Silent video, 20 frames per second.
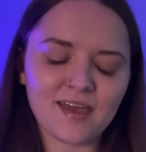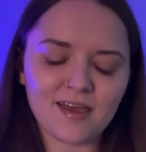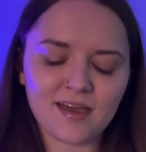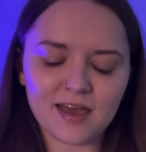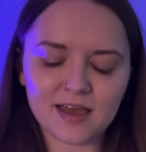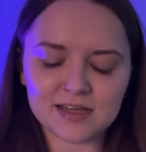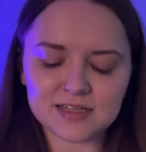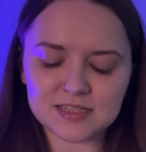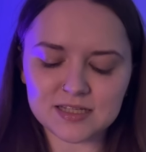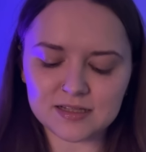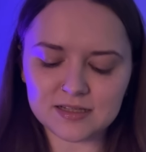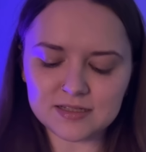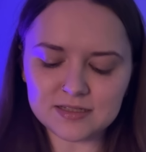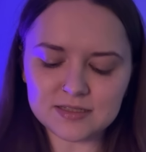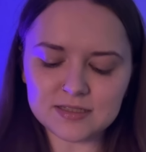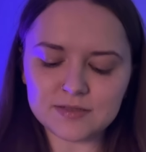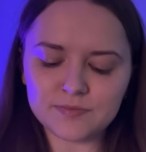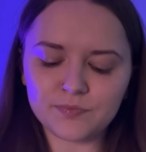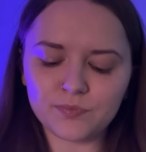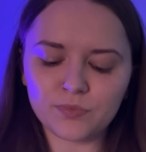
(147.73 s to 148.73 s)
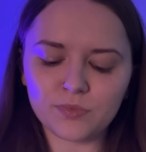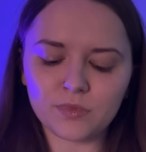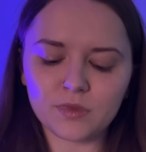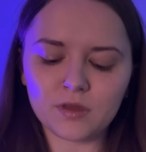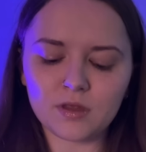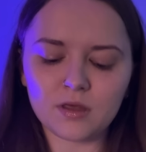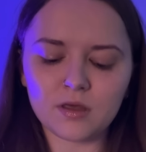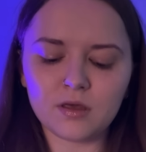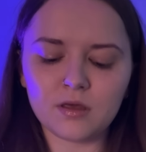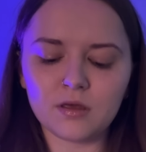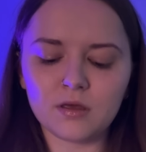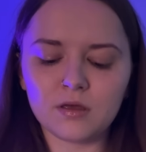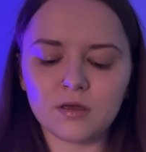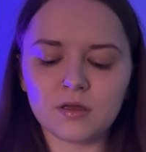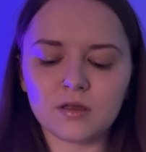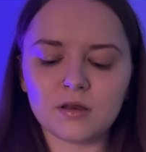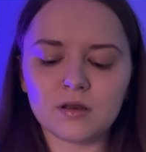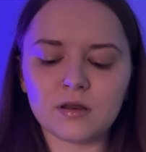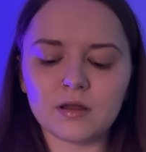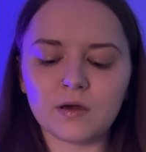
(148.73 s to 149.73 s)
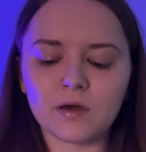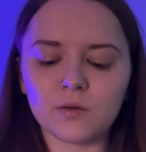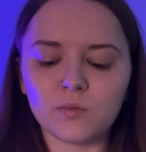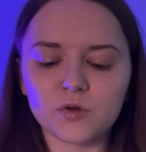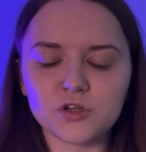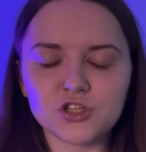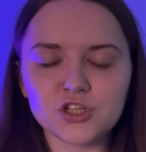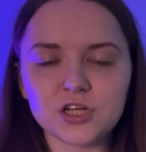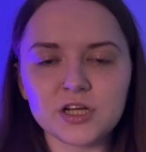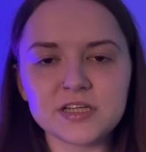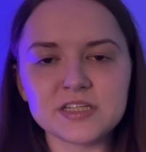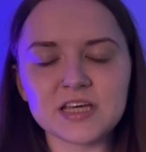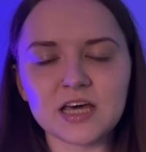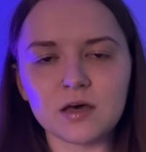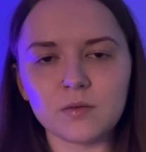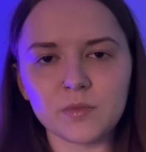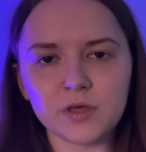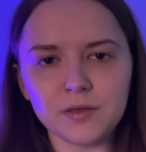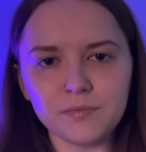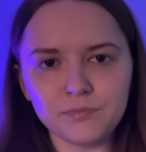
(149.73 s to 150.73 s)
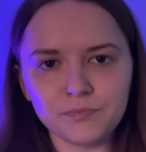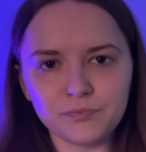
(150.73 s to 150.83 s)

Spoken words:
Excellent. Now I want you to tell me,